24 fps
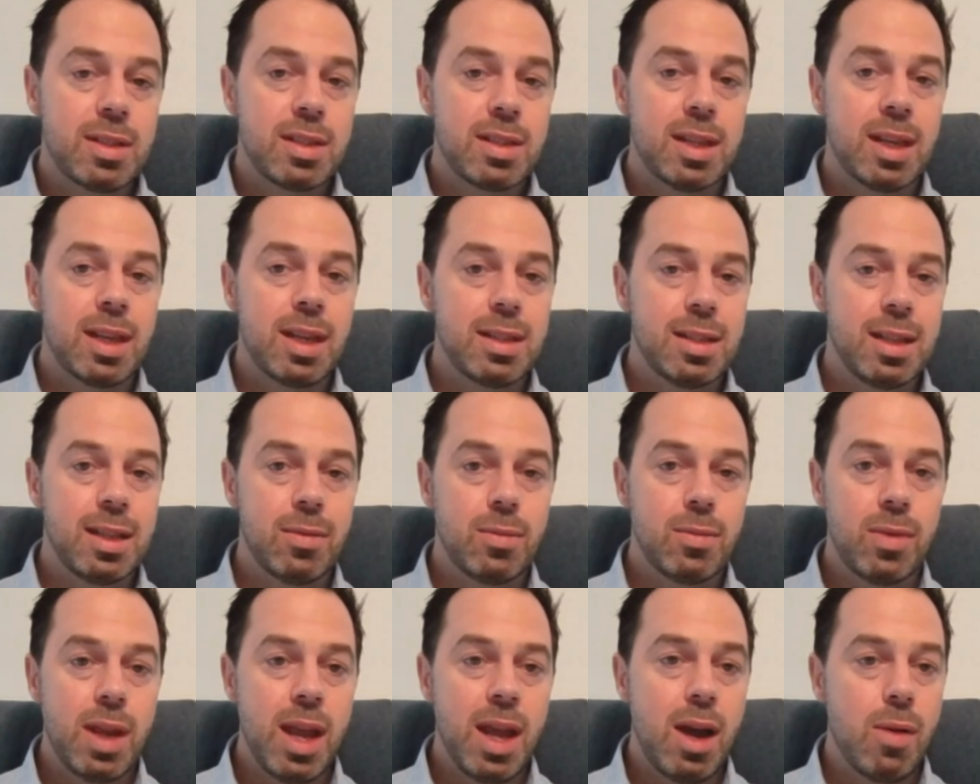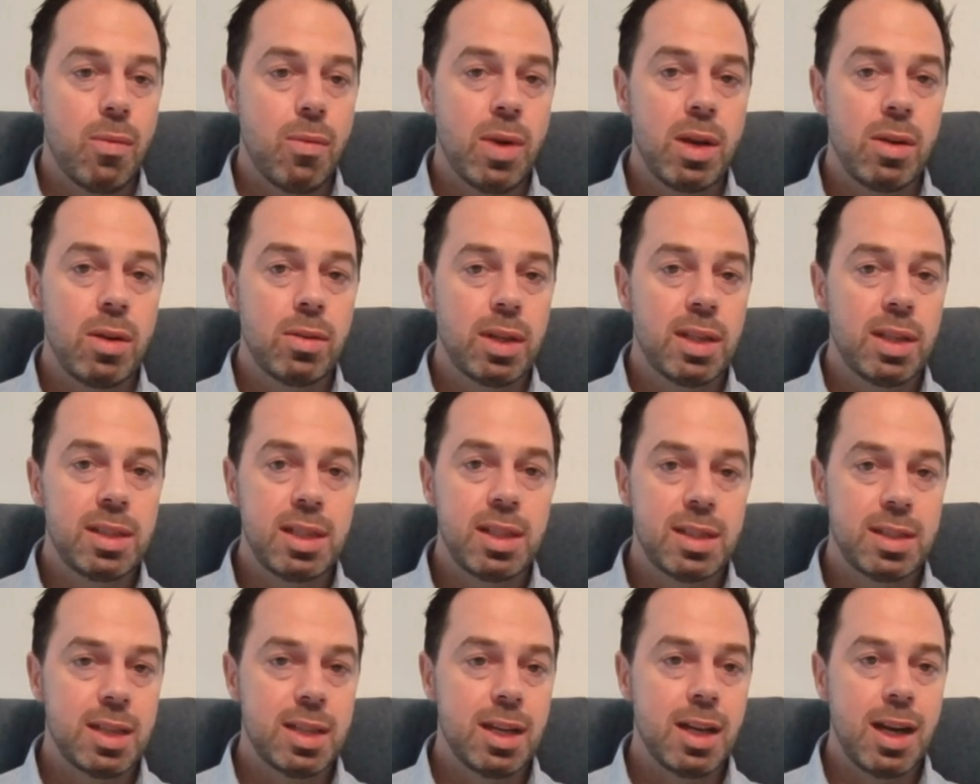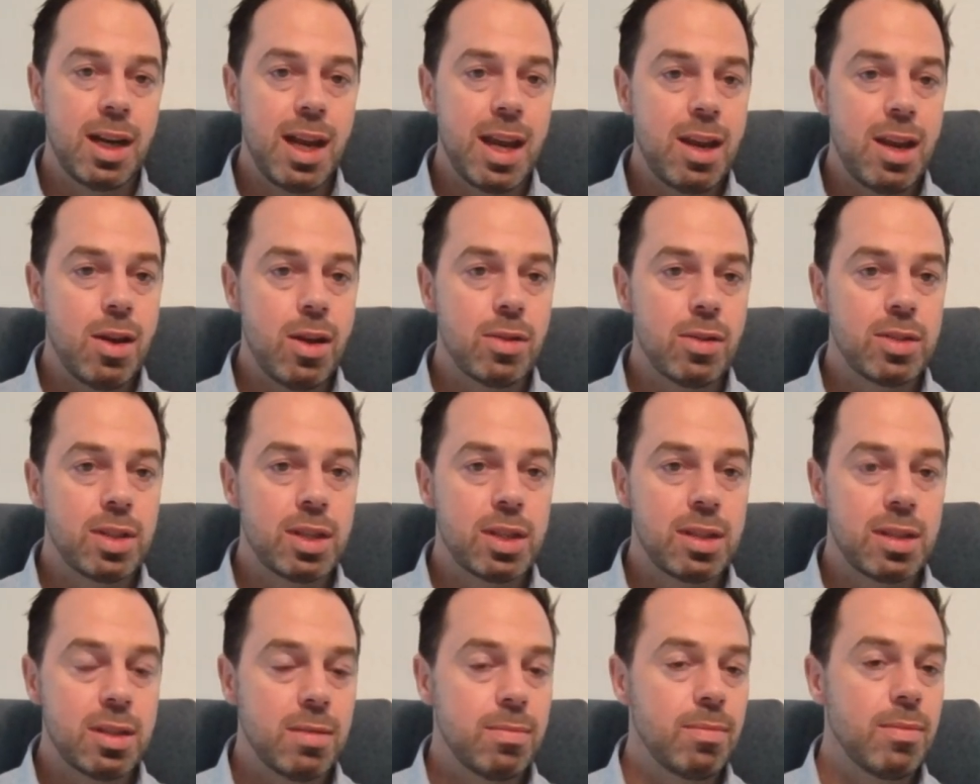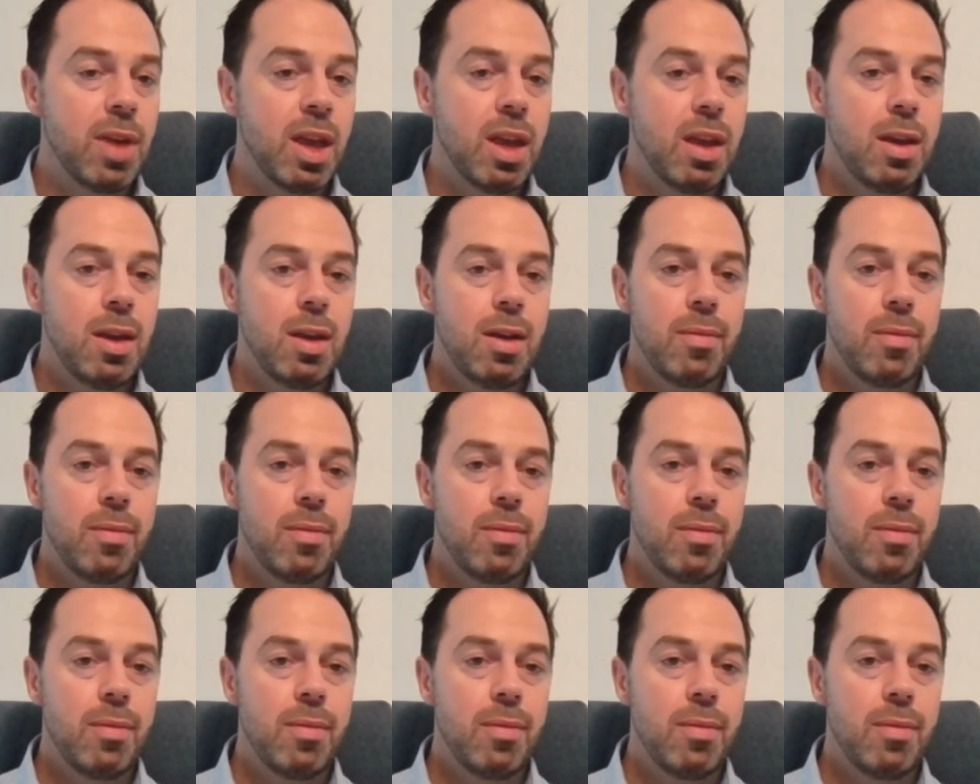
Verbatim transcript: is that we all exist in an ecosystem.